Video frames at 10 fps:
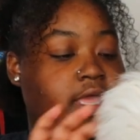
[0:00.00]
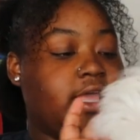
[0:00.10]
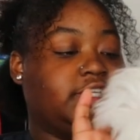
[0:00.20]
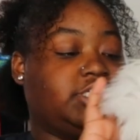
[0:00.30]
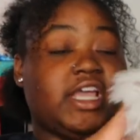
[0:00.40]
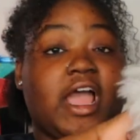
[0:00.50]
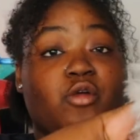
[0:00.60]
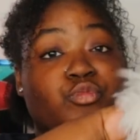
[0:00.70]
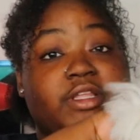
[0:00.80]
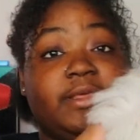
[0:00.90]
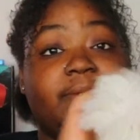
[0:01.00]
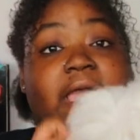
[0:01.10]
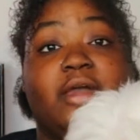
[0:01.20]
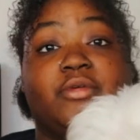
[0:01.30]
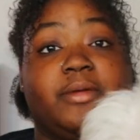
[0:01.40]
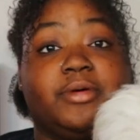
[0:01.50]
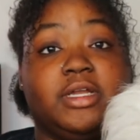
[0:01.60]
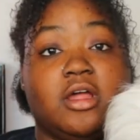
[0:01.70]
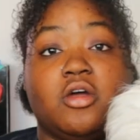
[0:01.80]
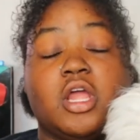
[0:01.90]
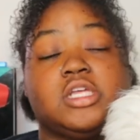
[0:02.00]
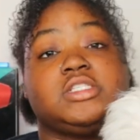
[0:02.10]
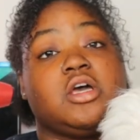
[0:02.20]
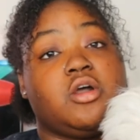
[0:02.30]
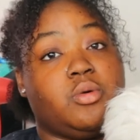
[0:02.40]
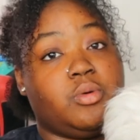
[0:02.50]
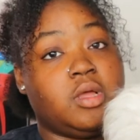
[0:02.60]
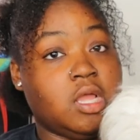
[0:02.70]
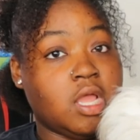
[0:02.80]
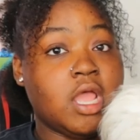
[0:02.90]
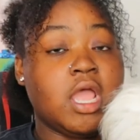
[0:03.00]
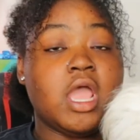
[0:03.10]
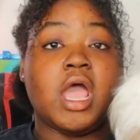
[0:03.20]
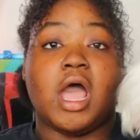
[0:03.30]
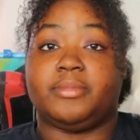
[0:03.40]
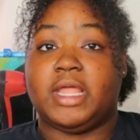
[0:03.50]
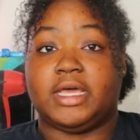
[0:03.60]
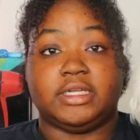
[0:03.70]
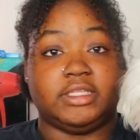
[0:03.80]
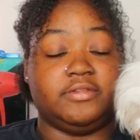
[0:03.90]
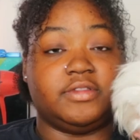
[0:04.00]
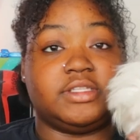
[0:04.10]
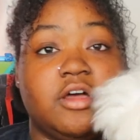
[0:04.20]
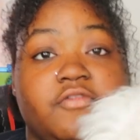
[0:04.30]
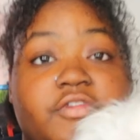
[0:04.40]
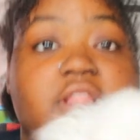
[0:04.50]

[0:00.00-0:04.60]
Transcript: And she got really mad when I put it on her, so I'm not gonna leave this on for